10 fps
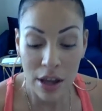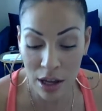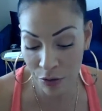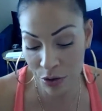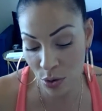
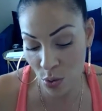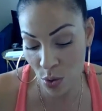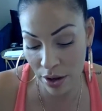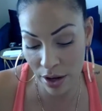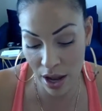If you
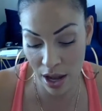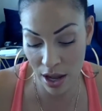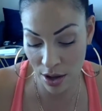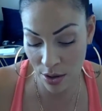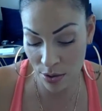want
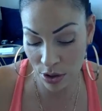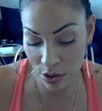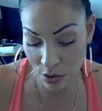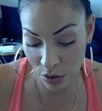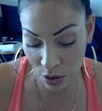a
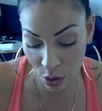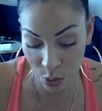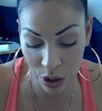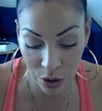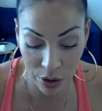
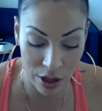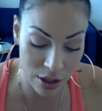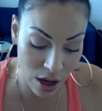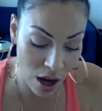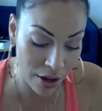career
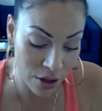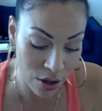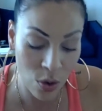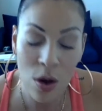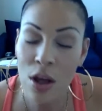in
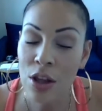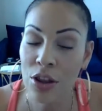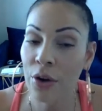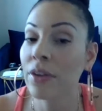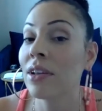audio,
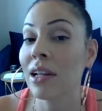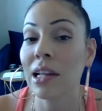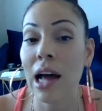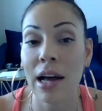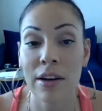there is a
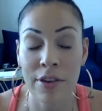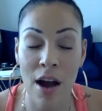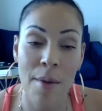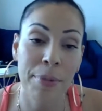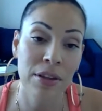lot of
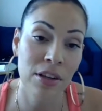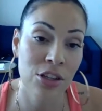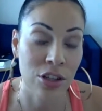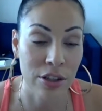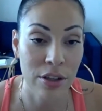
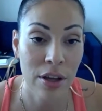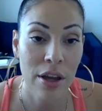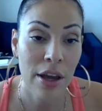competition.